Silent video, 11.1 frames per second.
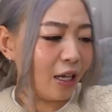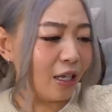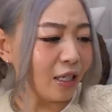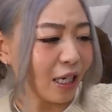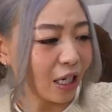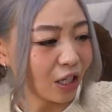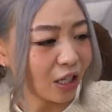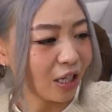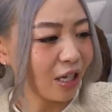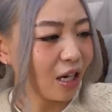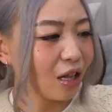It is
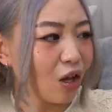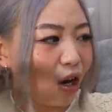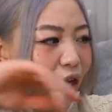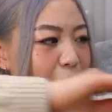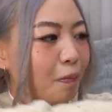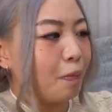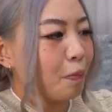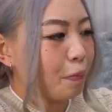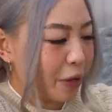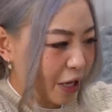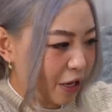actually a lot
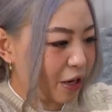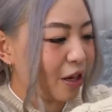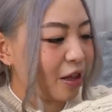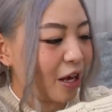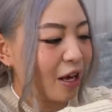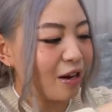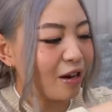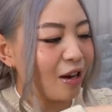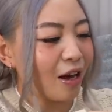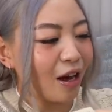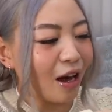bigger
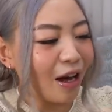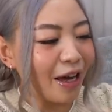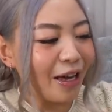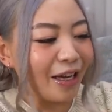than I